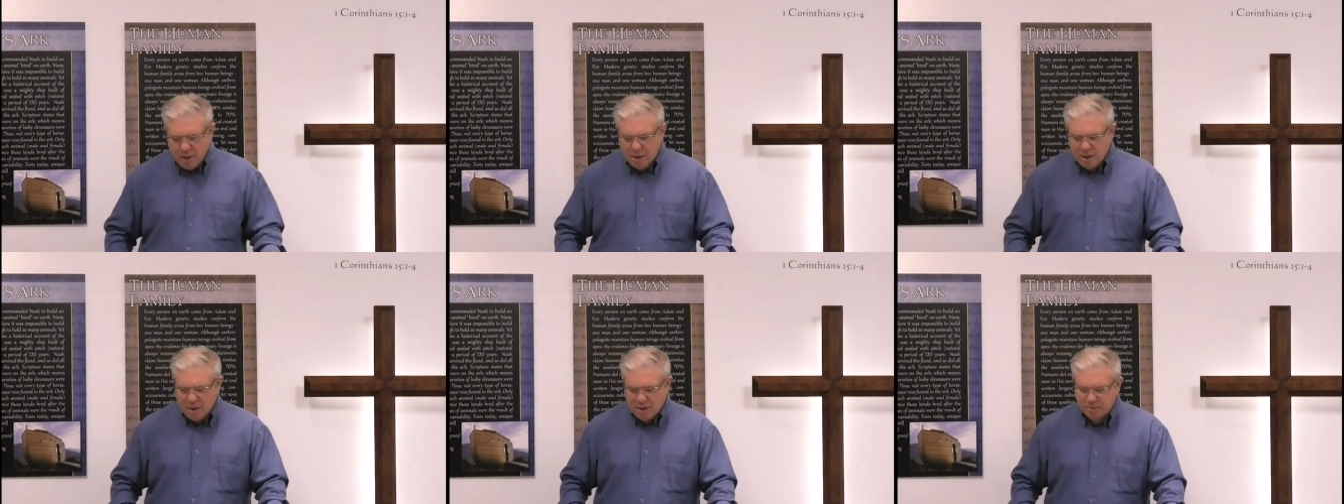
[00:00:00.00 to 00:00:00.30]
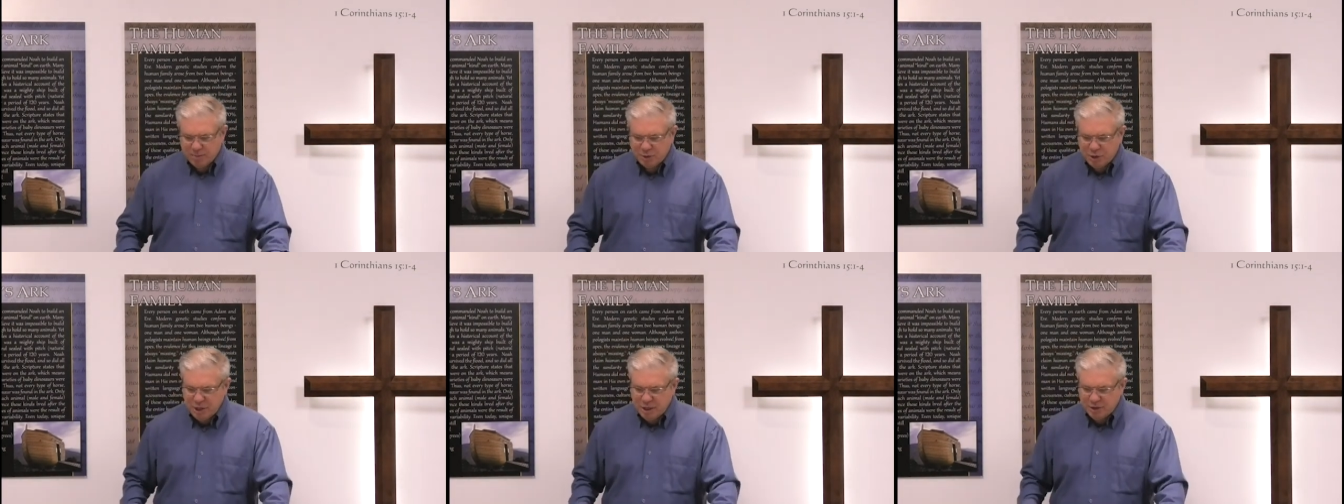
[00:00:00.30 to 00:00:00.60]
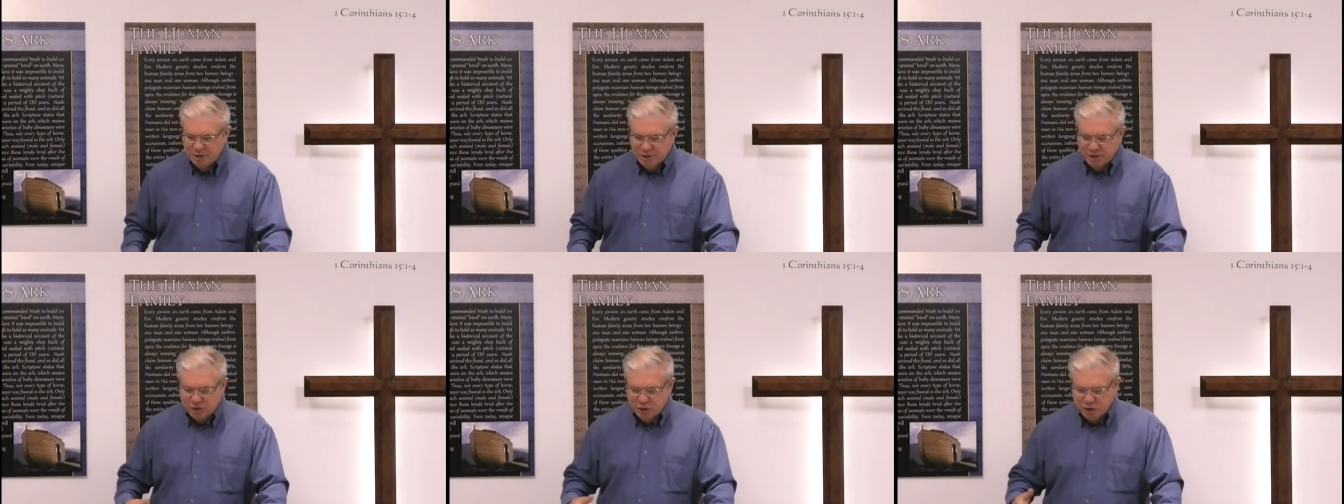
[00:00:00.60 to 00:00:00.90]
Um,
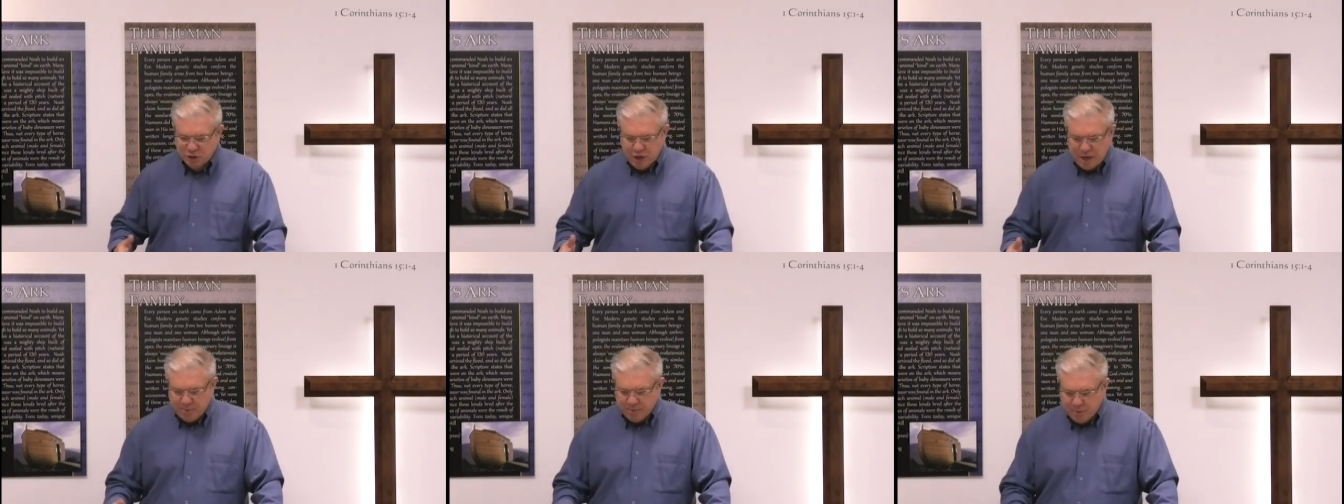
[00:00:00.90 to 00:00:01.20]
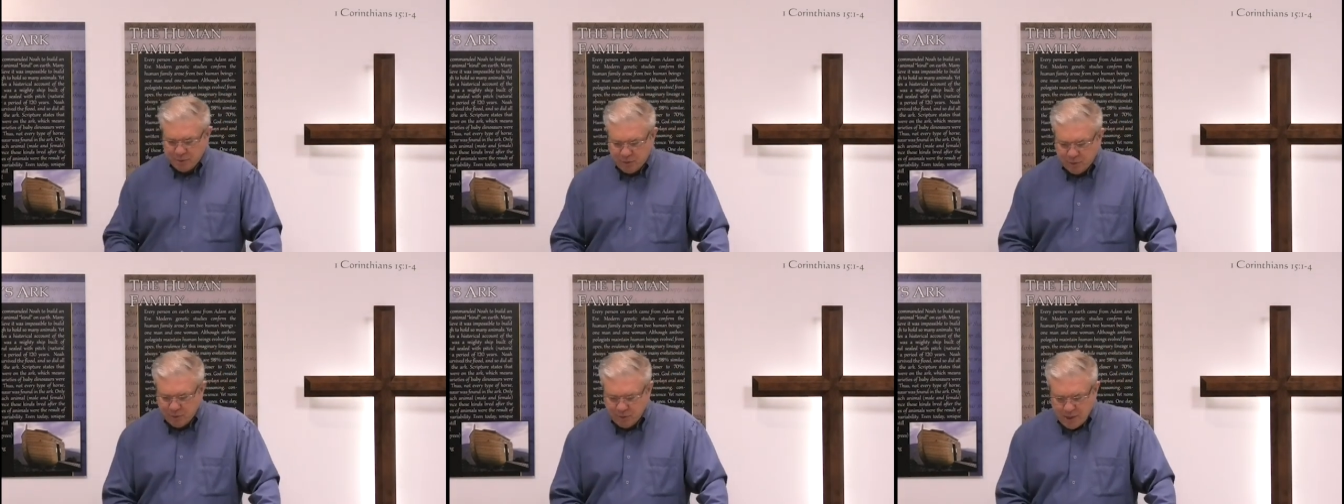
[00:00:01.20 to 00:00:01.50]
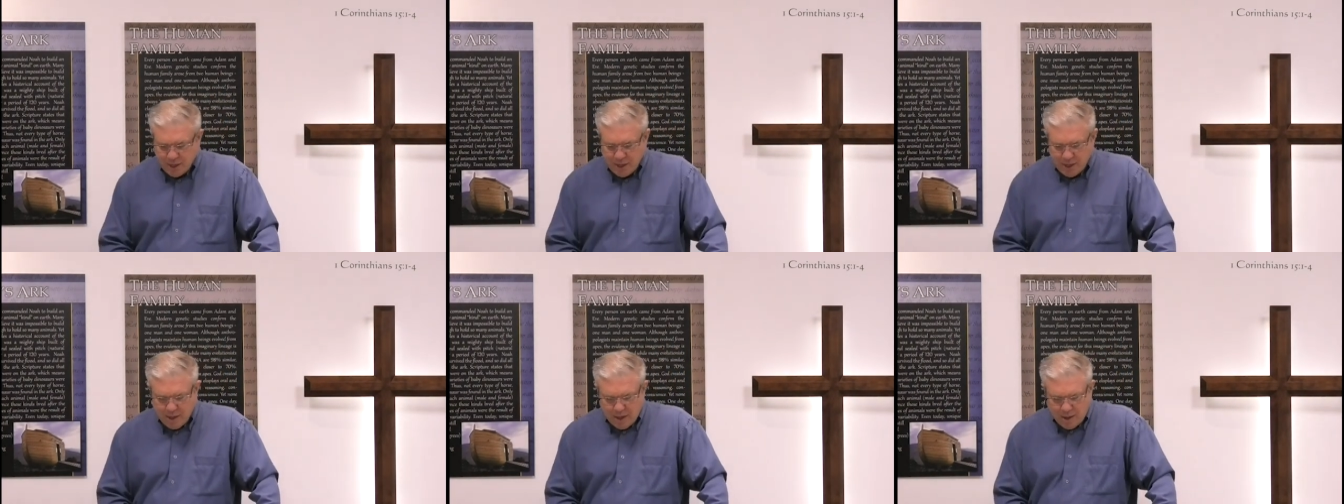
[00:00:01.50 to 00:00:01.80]
Genesis chapter
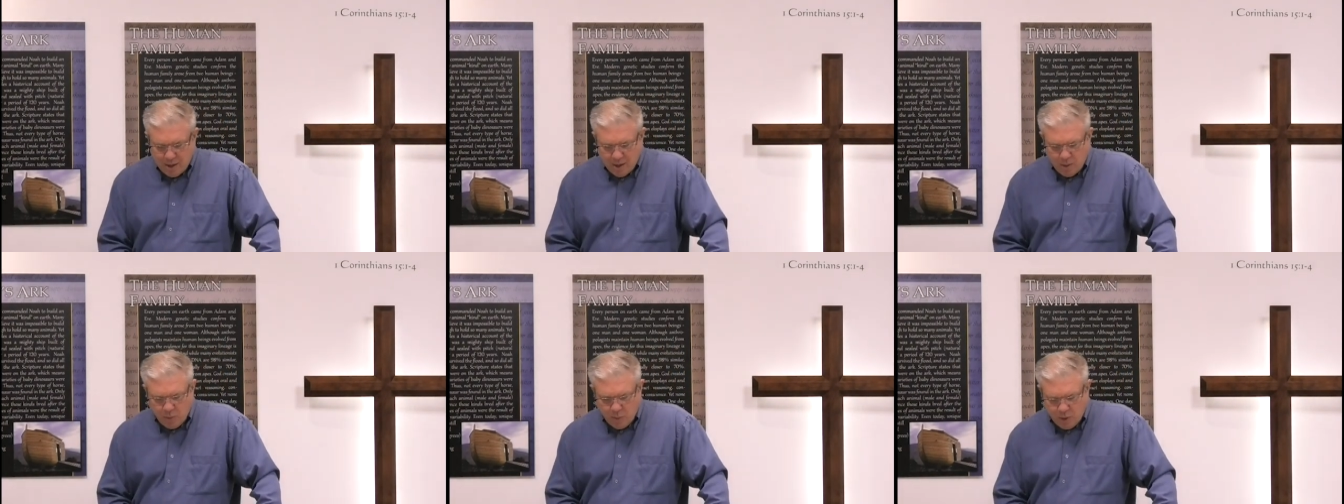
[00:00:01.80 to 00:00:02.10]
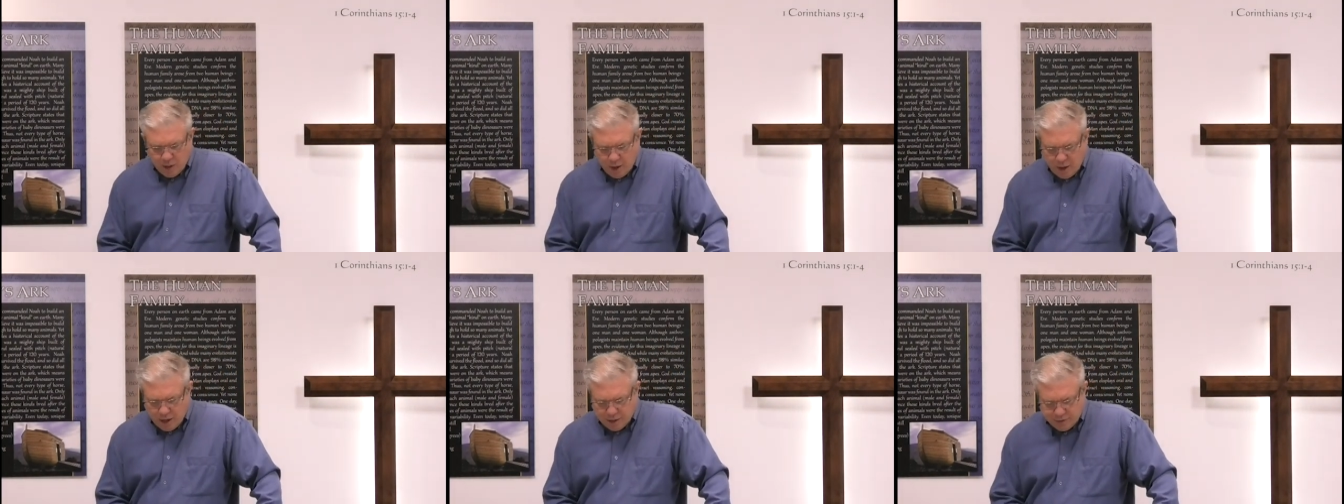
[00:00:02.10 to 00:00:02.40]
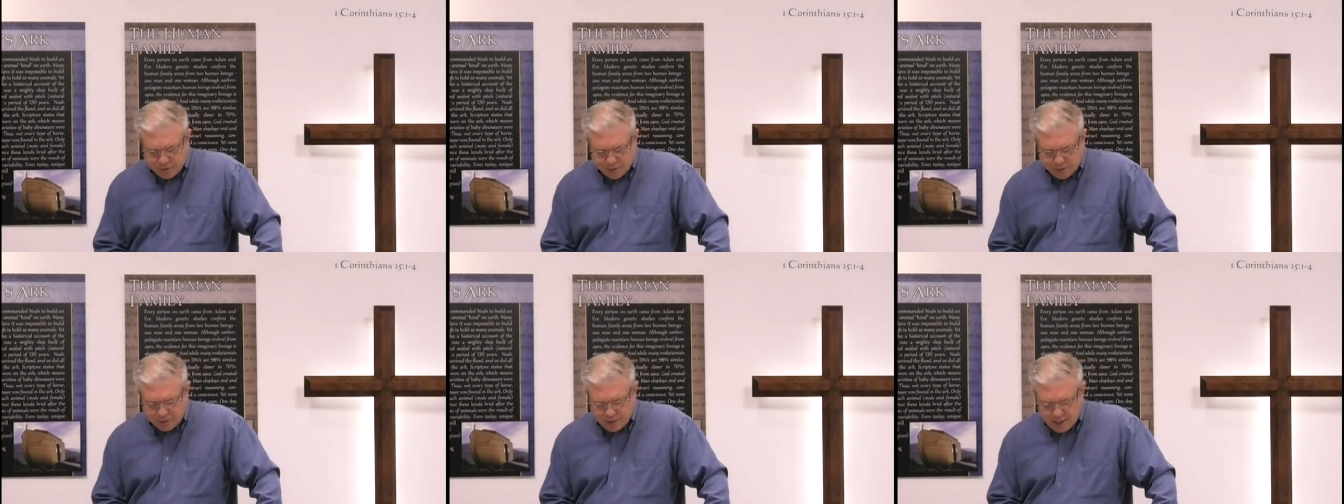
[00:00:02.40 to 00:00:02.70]
3. One
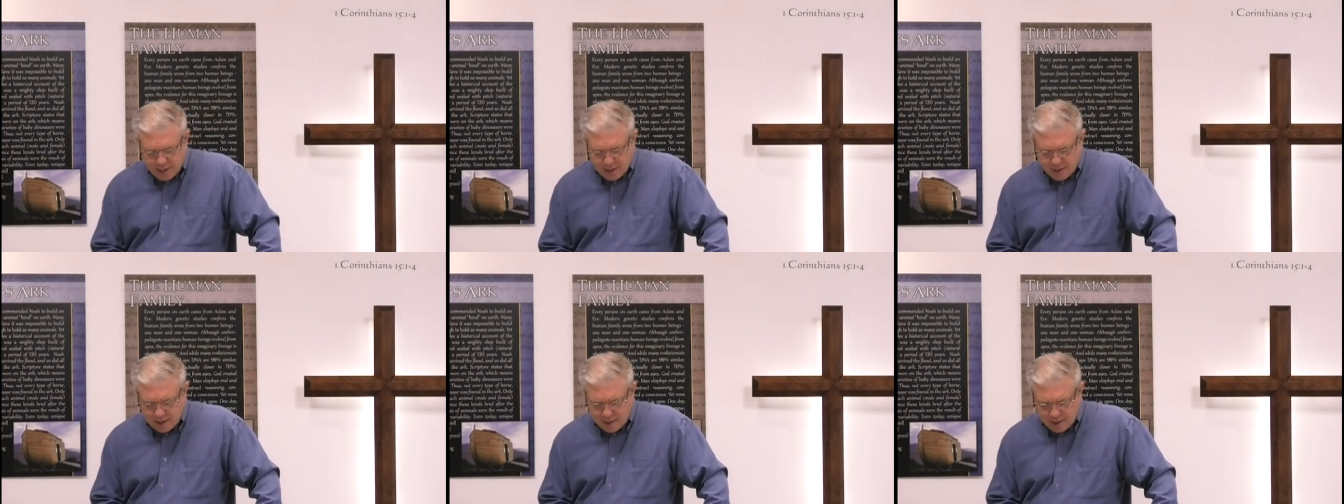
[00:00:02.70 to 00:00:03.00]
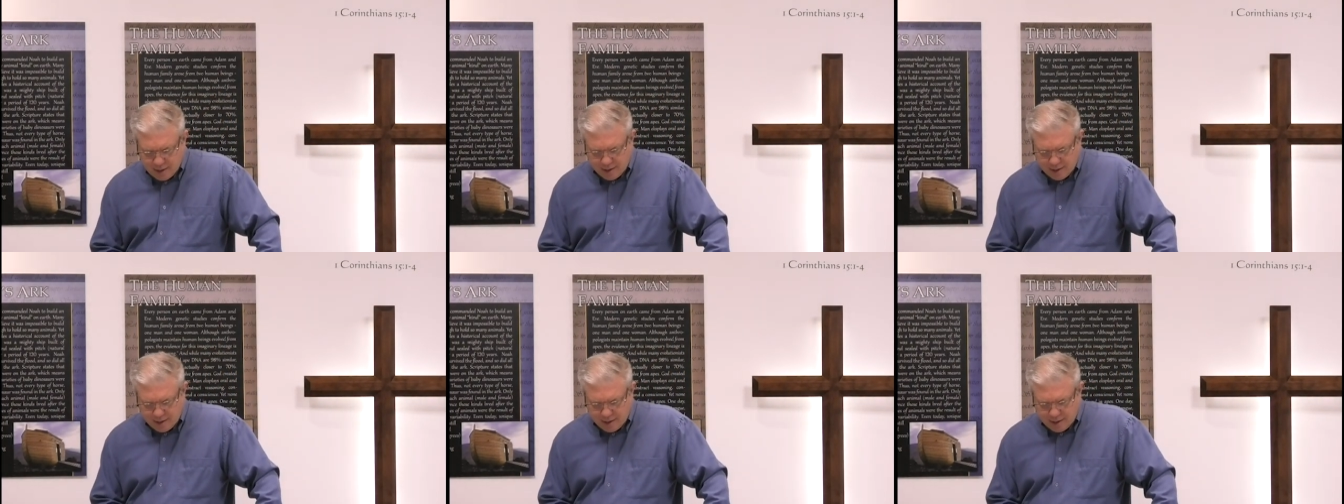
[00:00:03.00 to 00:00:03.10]
author said,